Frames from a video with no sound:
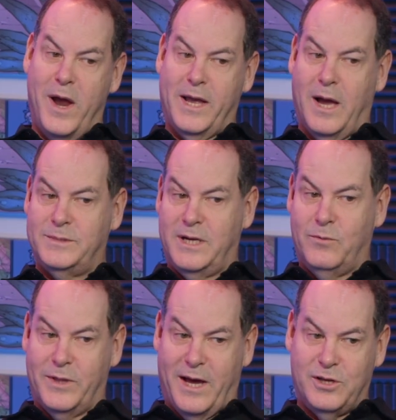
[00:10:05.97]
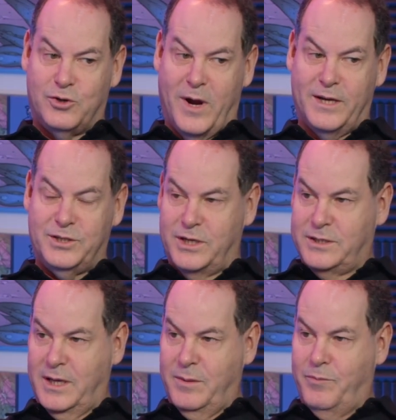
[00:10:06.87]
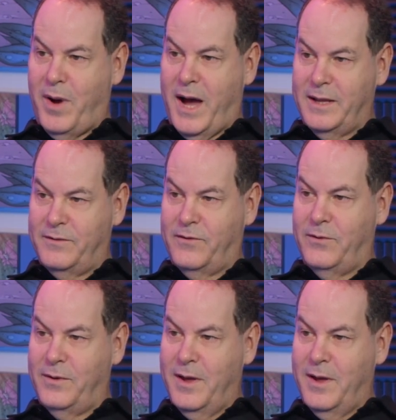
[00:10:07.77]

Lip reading: White comes in without the dress, just the bodysuit,